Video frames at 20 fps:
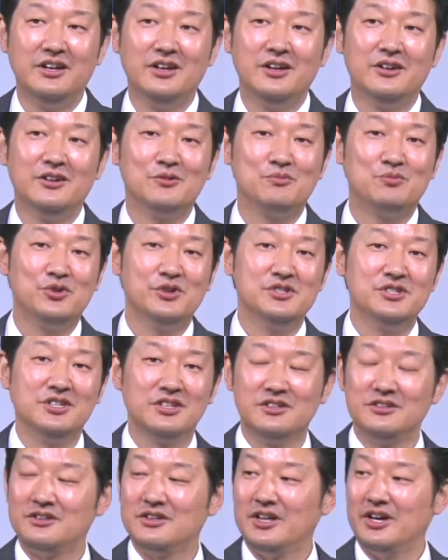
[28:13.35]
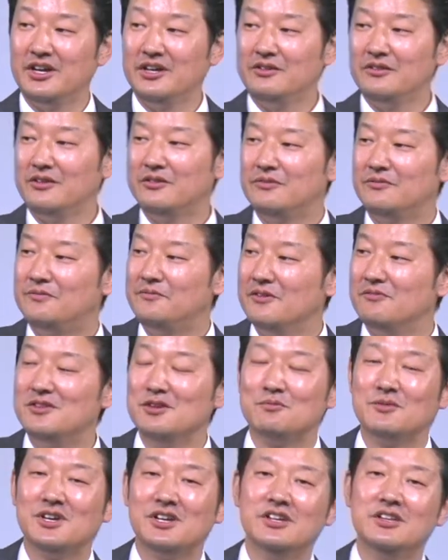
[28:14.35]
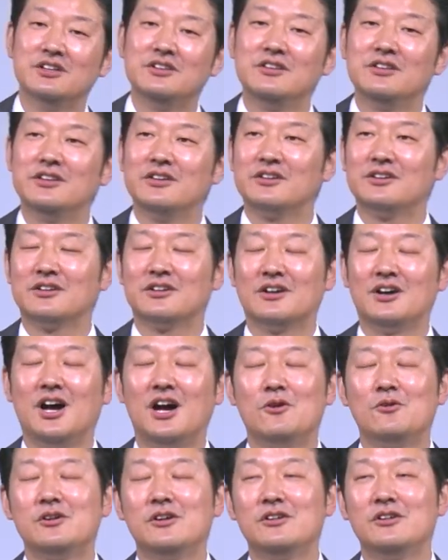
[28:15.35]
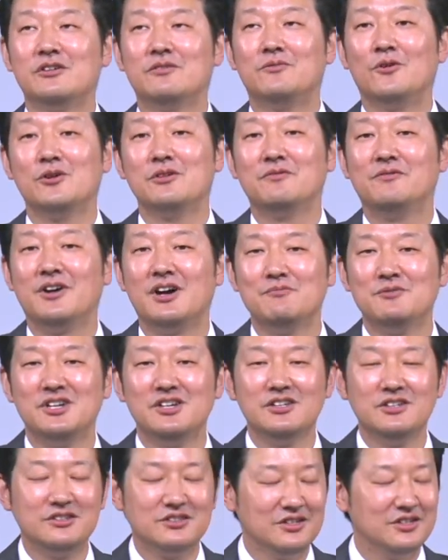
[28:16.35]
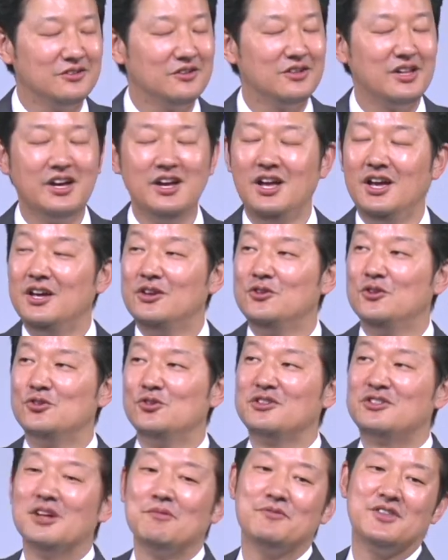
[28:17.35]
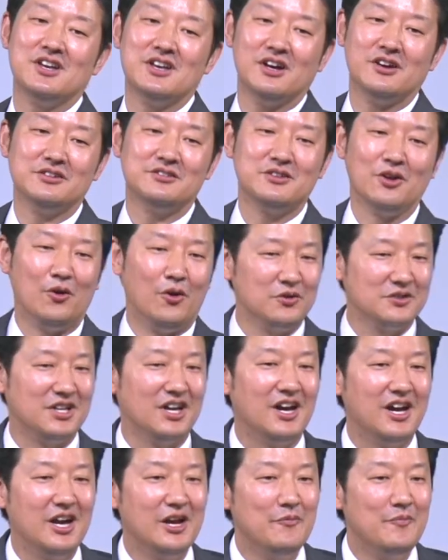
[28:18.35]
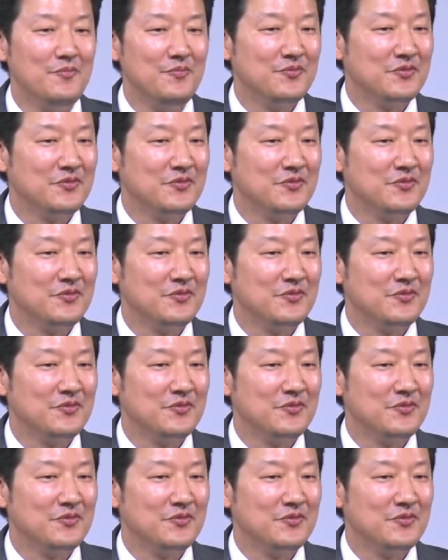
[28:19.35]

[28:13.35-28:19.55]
You know, preaching is like 50 minutes, hour, 45 minutes. And you're doing something else the whole time.